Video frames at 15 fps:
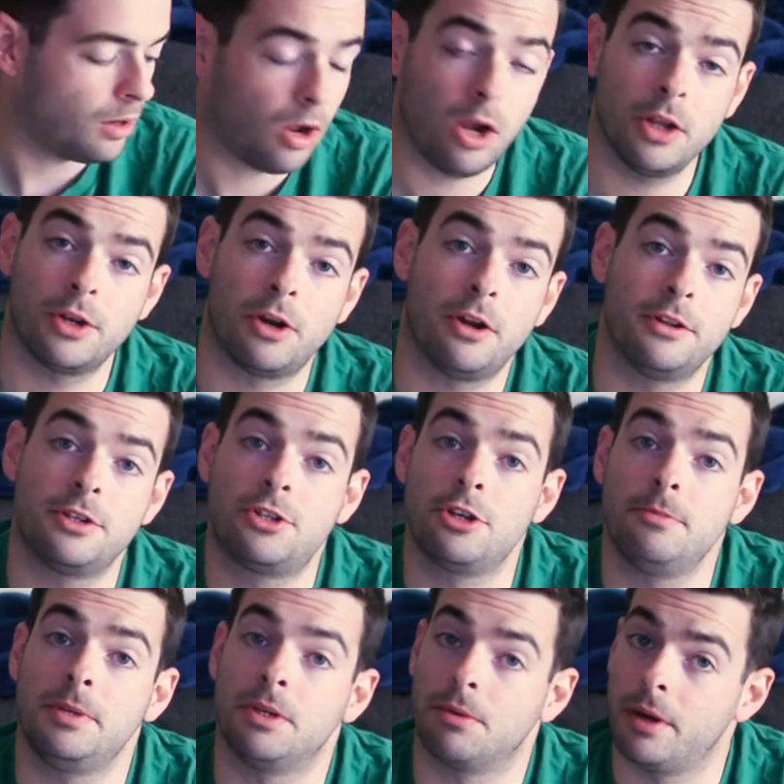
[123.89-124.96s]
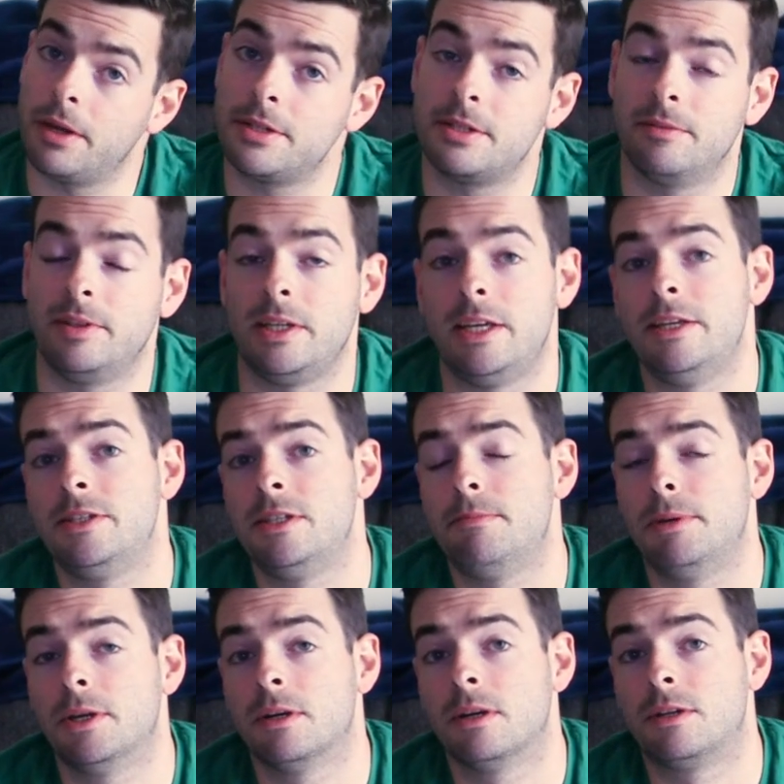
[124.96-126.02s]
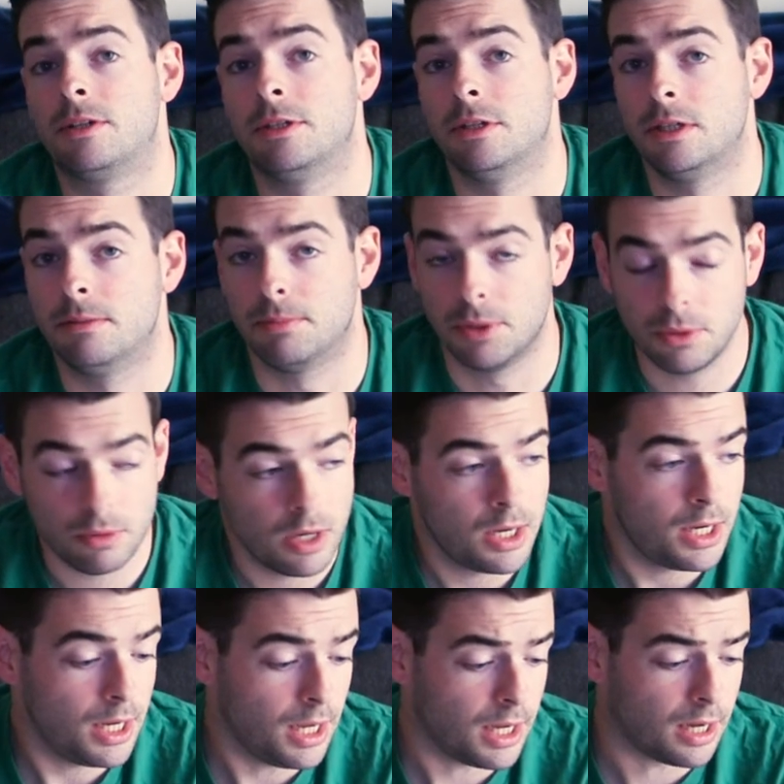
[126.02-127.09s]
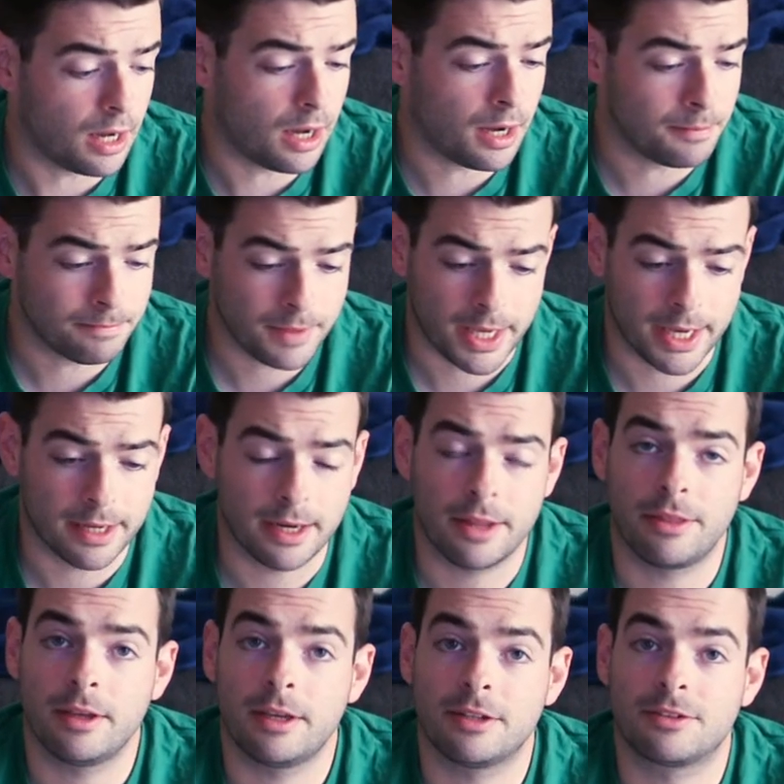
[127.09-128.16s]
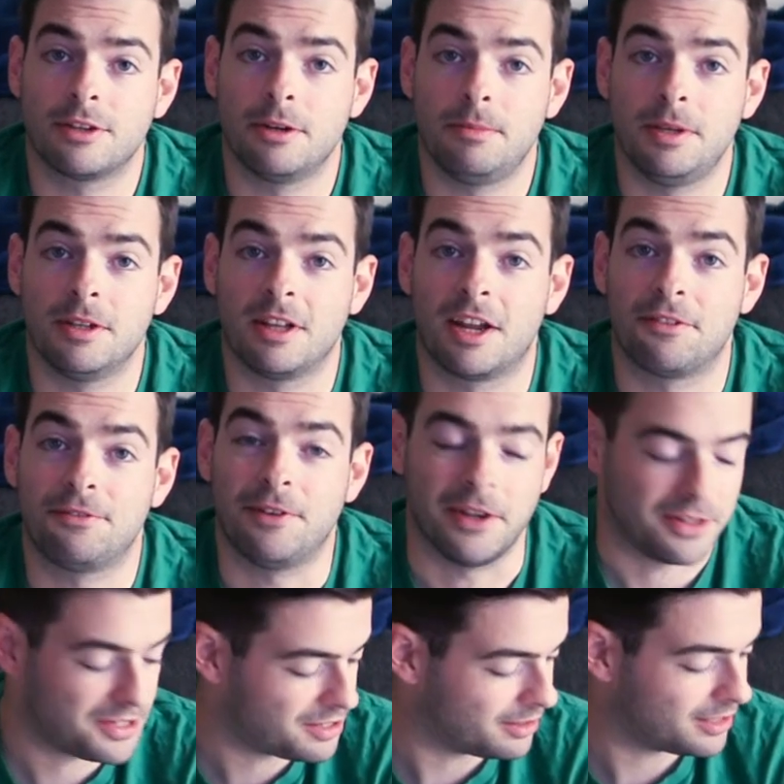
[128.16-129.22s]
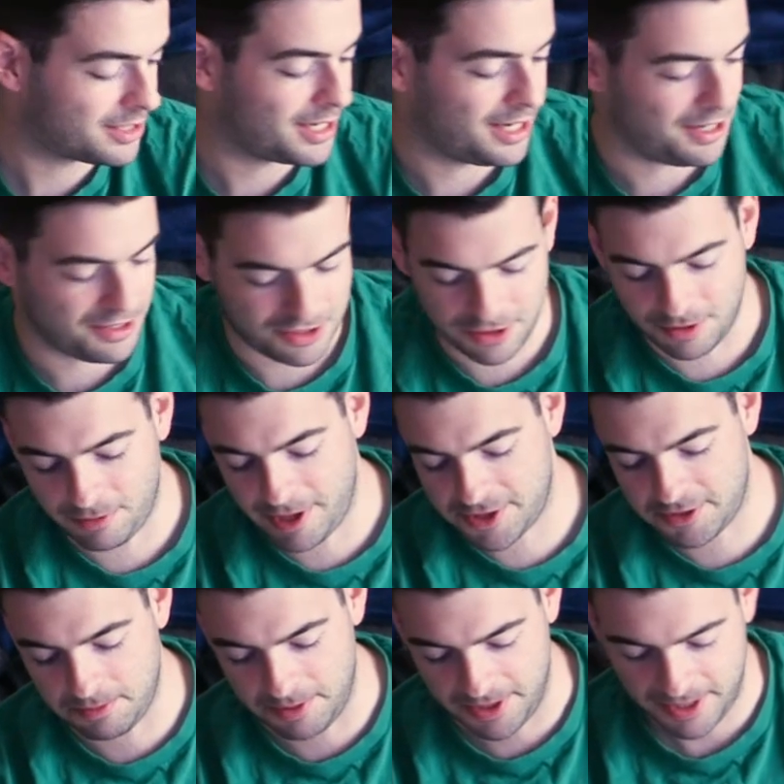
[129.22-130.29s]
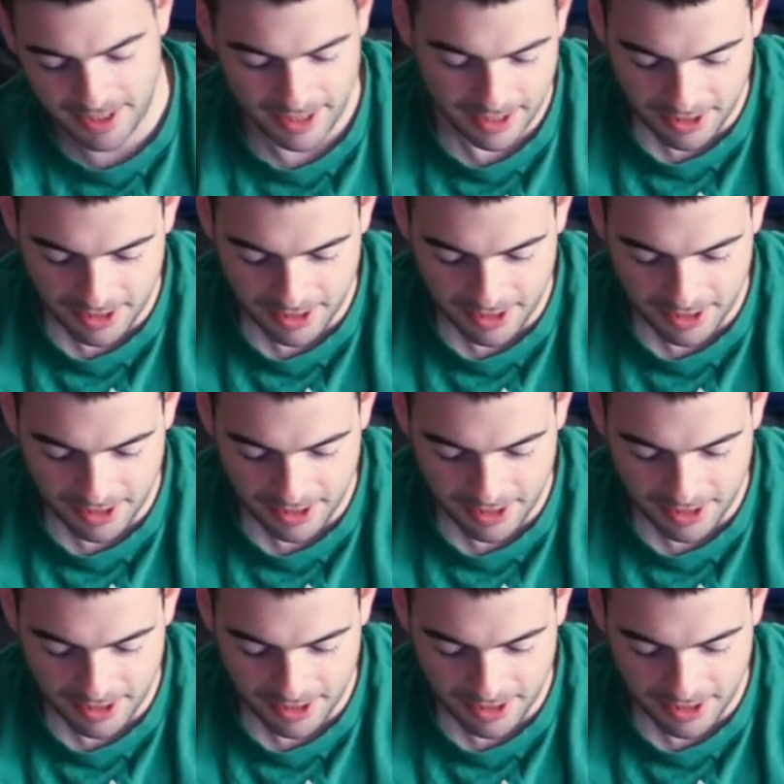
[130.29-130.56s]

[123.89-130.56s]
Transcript: All in all, this should be a relatively easy beer to brew, um, and I think it's gonna be a lot of fun. So let's get into the recipe.